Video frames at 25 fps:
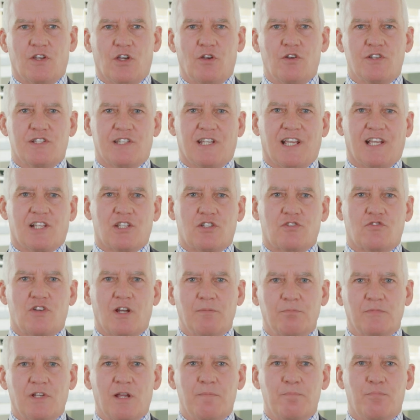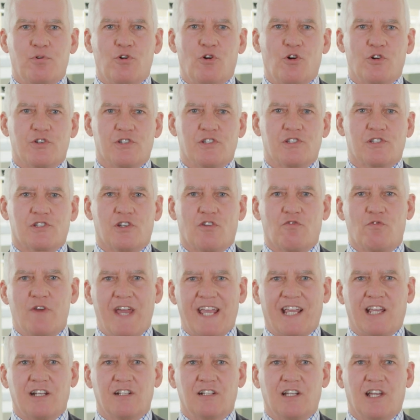view, it's extremely important to
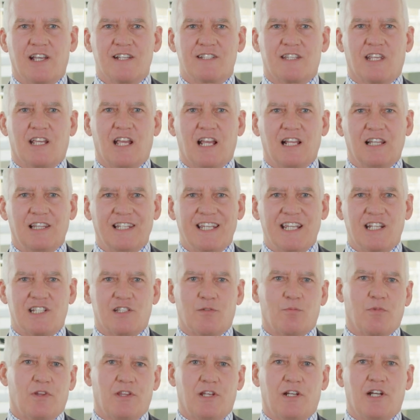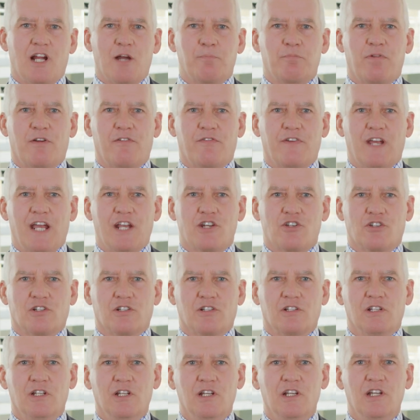recognise the elite within our profession,